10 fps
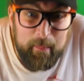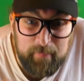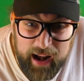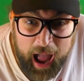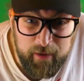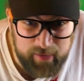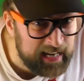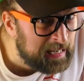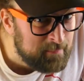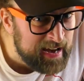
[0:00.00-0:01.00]
am, but I
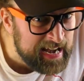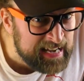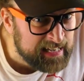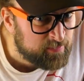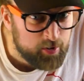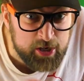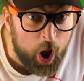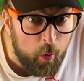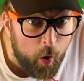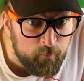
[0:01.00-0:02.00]
really mean it. If there's
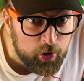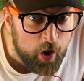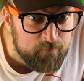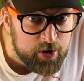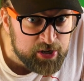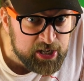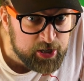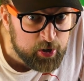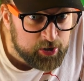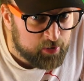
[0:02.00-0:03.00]
no overload fusion
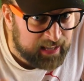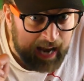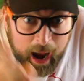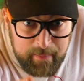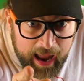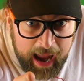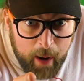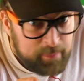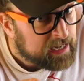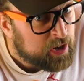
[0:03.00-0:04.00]
searcher, then I'm not
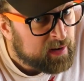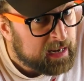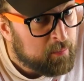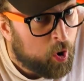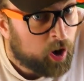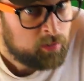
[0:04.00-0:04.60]
helping you anymore.